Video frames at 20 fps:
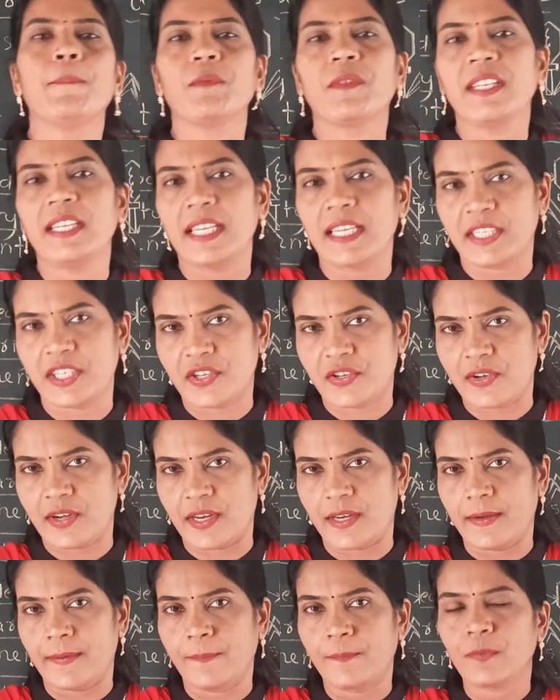the S
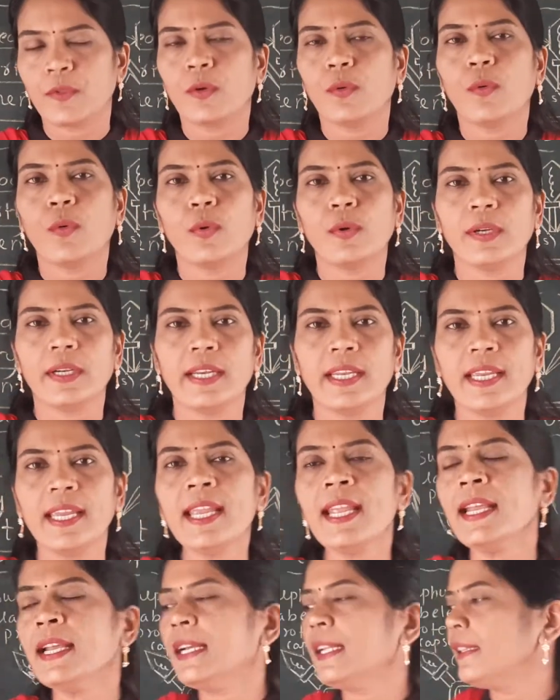strain.
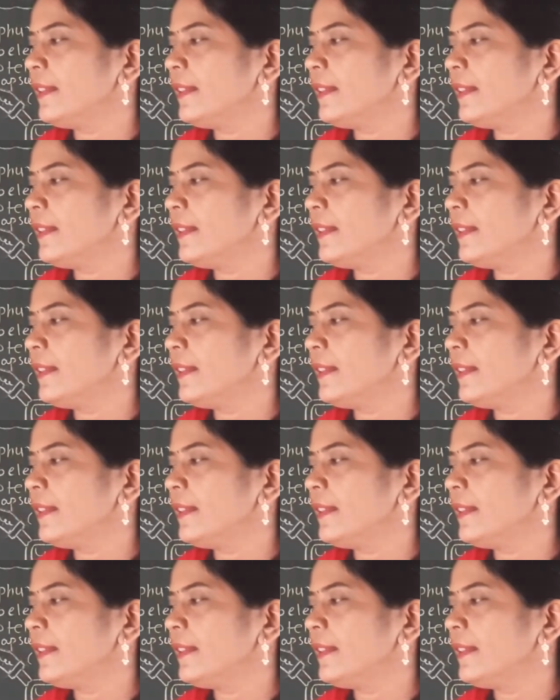Only